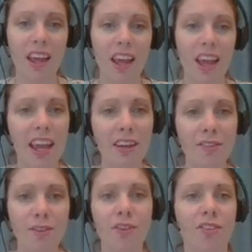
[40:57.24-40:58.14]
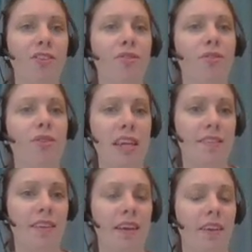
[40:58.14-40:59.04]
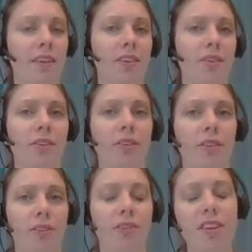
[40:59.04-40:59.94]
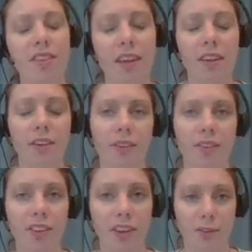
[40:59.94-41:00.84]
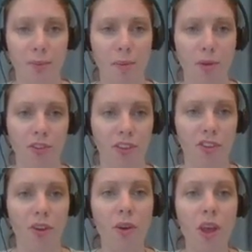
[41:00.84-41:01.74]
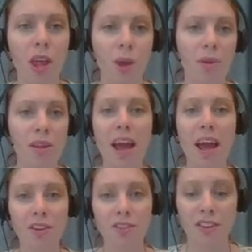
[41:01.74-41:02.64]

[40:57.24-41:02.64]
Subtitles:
And of course, there's resale or sales promotions. So when the bad news isn't